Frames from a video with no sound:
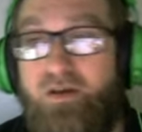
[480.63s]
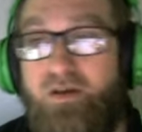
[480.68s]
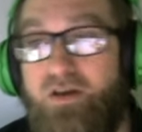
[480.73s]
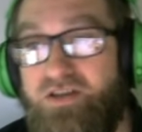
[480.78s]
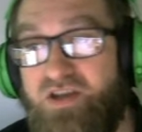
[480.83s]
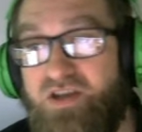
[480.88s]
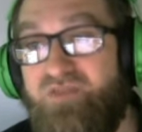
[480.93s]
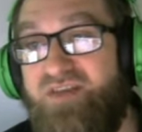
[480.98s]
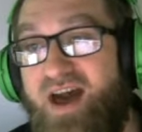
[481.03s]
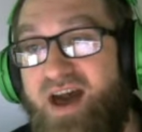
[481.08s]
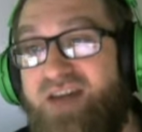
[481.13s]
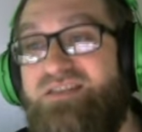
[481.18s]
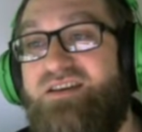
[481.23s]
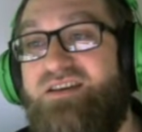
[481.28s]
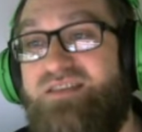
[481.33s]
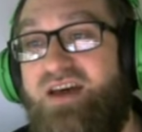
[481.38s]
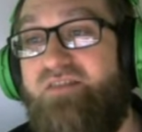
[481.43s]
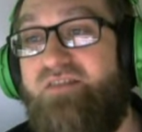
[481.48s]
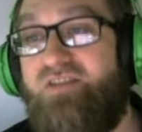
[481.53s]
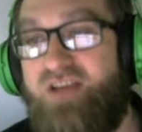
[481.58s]
So that
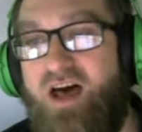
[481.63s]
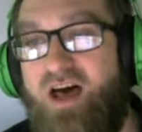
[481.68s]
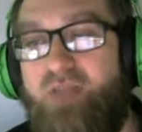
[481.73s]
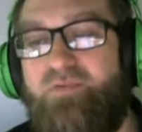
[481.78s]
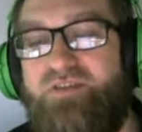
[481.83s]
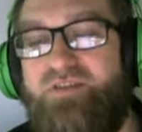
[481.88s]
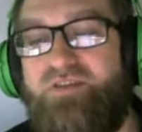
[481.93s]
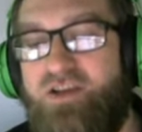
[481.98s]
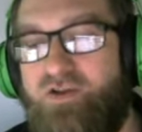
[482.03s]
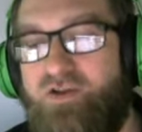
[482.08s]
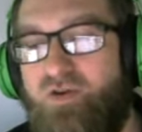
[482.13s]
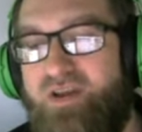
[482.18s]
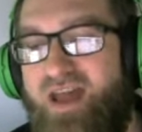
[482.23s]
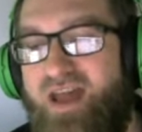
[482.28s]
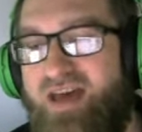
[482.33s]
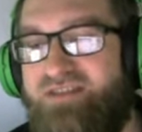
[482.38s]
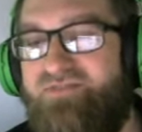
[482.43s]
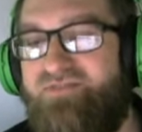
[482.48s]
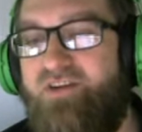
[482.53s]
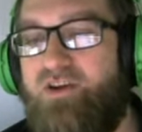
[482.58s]
does have a lot of potential. It
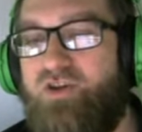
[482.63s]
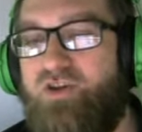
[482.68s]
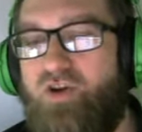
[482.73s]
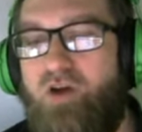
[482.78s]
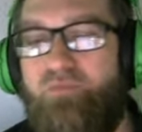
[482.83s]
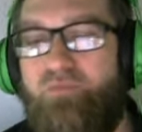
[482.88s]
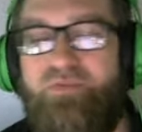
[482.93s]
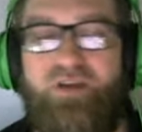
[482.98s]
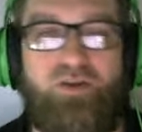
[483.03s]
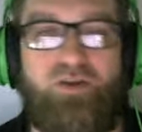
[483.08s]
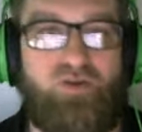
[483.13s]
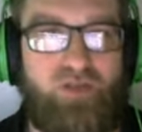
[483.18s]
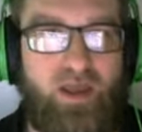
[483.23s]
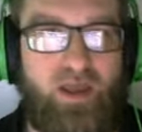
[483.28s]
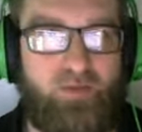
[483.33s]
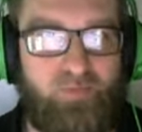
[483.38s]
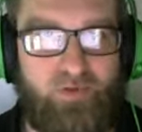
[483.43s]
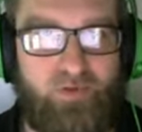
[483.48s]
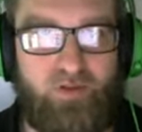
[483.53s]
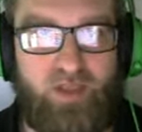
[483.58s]
has very strong potential, like
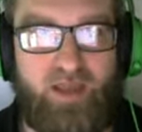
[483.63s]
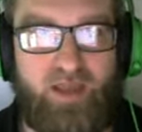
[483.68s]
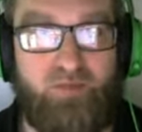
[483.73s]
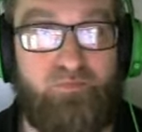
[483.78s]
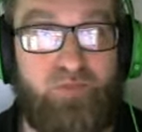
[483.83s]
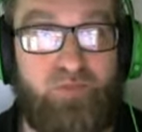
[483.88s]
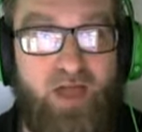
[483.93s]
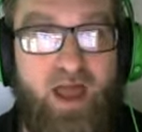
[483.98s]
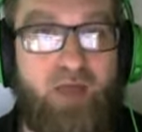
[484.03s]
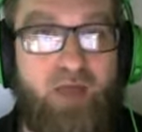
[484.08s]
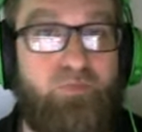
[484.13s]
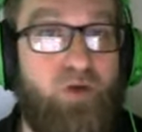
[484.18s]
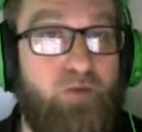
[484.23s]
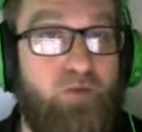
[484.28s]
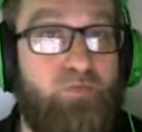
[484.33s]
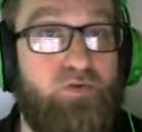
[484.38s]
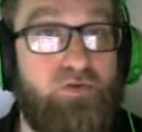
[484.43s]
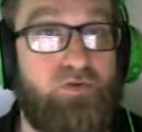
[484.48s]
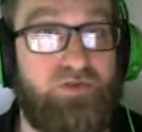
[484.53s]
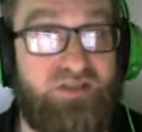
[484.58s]
like Black
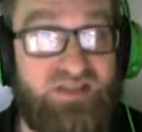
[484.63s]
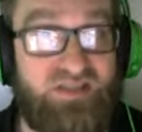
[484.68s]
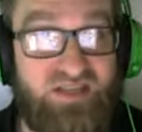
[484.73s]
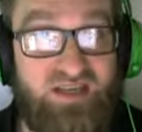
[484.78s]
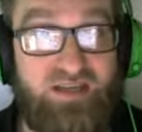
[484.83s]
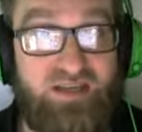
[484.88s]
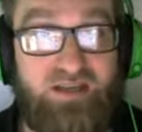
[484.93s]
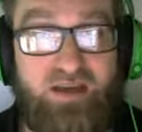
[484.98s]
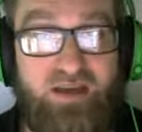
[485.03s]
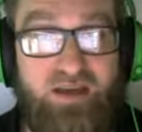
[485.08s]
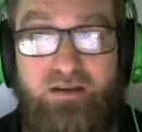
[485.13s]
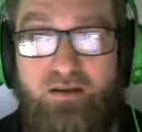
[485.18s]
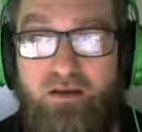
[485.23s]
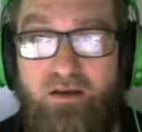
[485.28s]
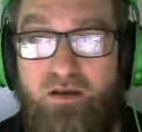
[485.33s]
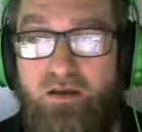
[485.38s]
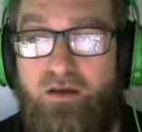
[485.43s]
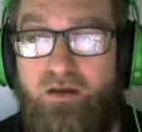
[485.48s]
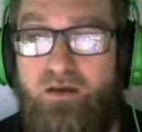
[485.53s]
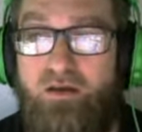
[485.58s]
Purple Z did,
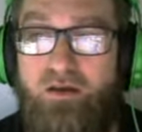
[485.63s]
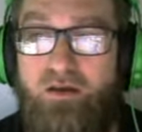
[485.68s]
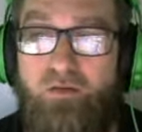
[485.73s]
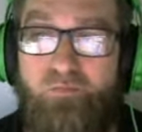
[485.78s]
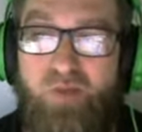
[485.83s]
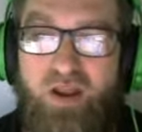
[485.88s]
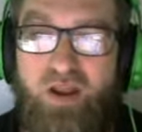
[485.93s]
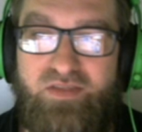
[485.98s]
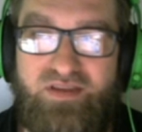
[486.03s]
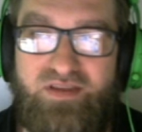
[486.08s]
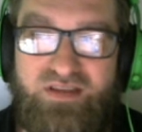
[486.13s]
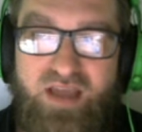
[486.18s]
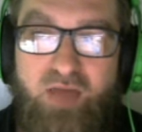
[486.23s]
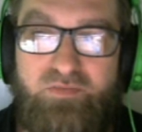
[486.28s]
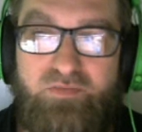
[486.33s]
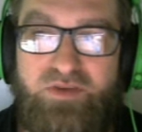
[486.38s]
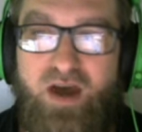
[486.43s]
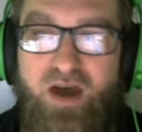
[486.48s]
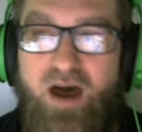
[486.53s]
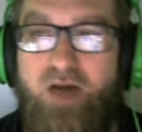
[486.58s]
but at the same
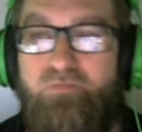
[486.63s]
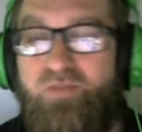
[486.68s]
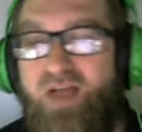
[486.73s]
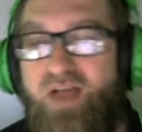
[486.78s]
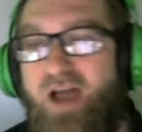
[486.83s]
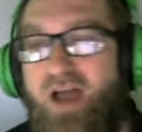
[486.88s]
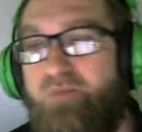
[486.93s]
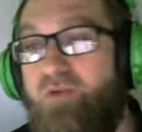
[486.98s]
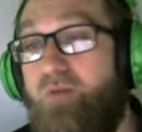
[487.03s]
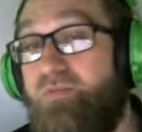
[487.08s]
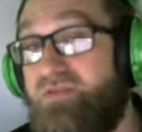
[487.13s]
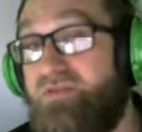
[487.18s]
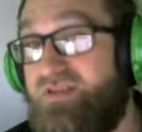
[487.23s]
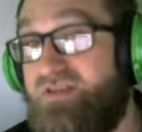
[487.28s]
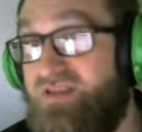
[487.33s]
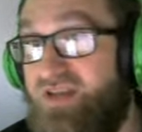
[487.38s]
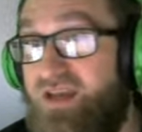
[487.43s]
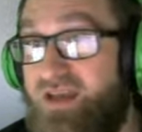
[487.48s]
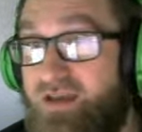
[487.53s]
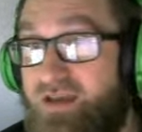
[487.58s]
time, Black Purple
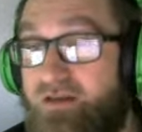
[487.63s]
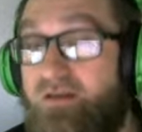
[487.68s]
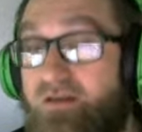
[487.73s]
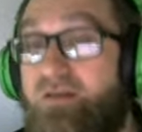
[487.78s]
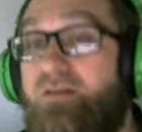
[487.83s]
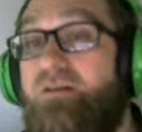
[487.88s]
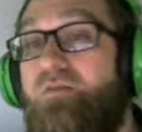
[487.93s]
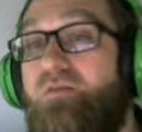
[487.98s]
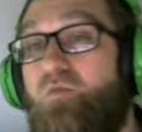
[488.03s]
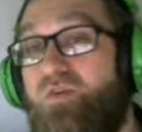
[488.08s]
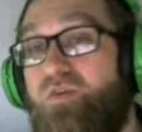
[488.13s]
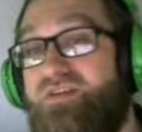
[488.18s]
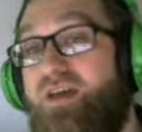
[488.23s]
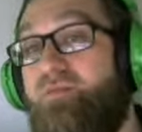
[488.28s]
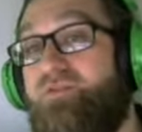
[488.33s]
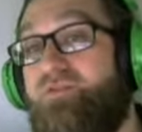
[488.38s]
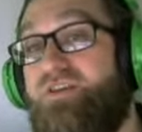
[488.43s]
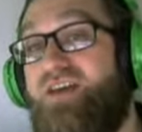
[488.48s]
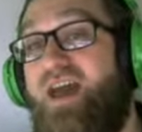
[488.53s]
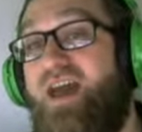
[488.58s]
Z was
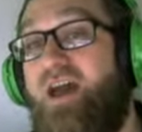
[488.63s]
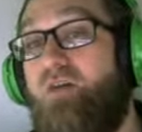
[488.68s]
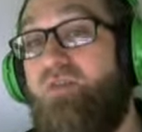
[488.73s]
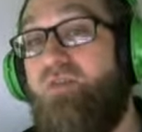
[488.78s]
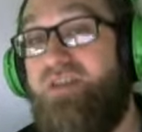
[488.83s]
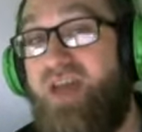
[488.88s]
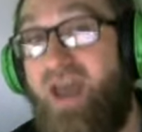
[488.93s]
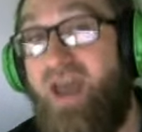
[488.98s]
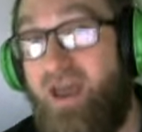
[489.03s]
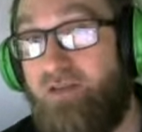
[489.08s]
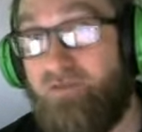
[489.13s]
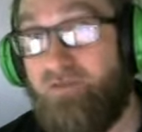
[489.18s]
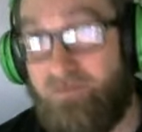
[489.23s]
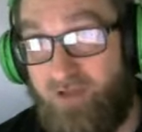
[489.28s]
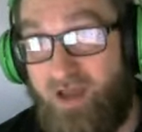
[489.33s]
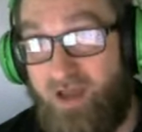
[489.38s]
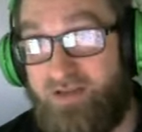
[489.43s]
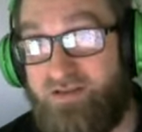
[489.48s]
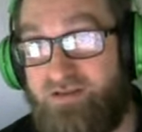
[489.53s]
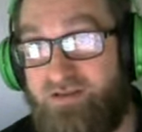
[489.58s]
able to KO an 8 or
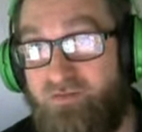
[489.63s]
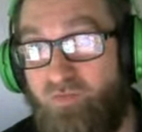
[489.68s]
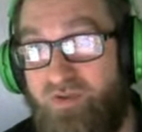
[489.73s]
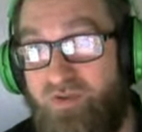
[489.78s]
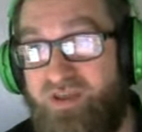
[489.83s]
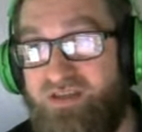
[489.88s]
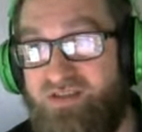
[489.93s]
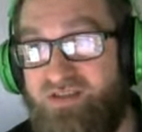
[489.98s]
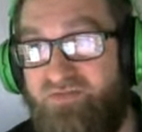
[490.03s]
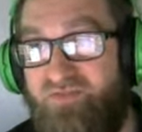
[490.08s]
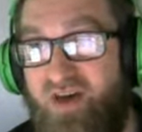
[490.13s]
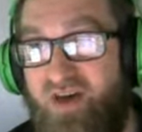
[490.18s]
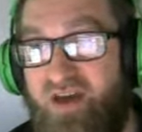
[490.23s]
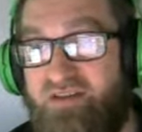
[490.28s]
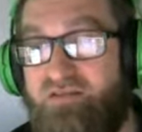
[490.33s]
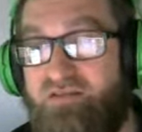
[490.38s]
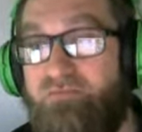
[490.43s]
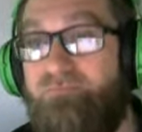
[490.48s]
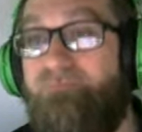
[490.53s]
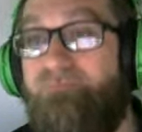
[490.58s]
less with his
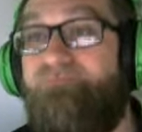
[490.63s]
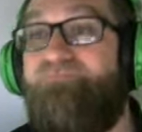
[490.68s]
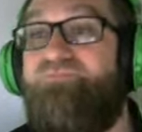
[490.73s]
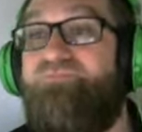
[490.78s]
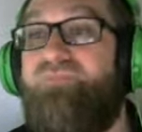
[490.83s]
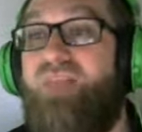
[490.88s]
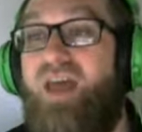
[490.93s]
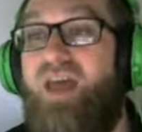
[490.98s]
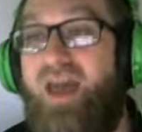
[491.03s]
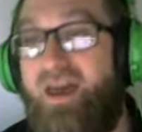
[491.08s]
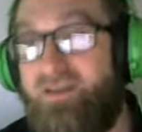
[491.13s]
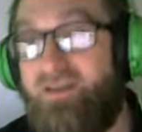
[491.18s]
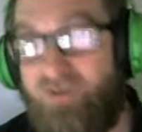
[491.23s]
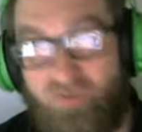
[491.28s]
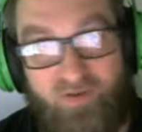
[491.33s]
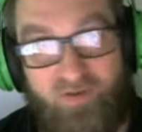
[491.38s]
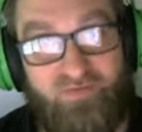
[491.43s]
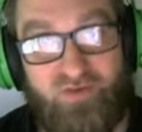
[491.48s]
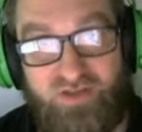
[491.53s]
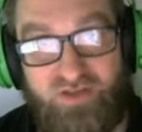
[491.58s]
effect and
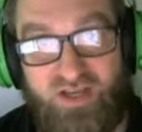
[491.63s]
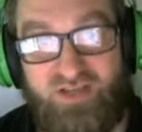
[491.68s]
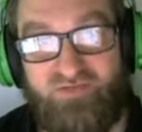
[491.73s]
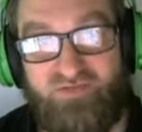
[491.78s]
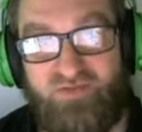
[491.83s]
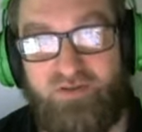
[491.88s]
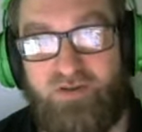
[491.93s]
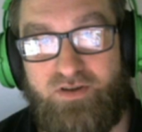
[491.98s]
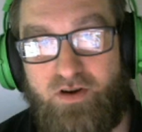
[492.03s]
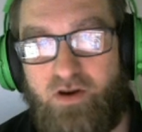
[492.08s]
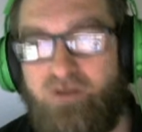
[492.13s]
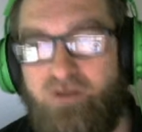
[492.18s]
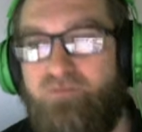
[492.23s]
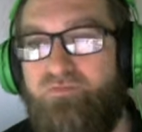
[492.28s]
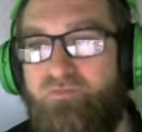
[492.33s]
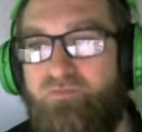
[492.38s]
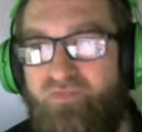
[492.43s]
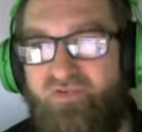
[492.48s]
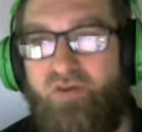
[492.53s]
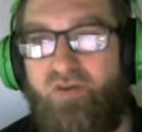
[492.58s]
swing for 6 for the turn
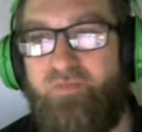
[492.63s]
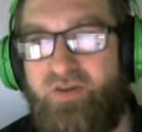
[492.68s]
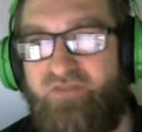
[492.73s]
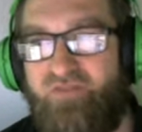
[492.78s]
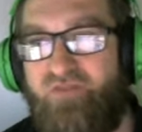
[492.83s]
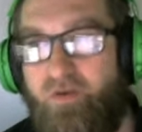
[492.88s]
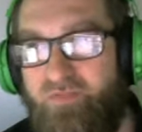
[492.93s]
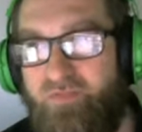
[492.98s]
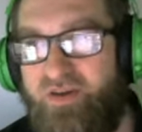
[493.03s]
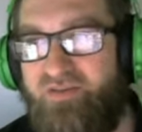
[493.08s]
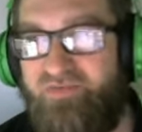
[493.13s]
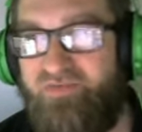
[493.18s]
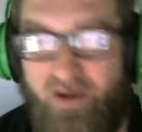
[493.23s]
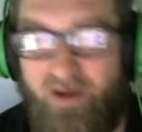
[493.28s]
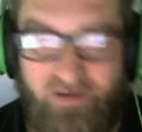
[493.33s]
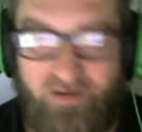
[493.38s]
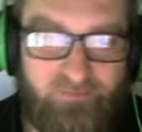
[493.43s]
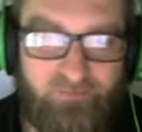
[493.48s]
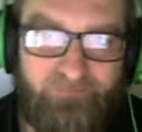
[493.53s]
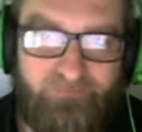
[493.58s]
from, from the
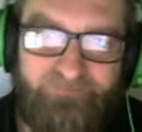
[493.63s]
effect.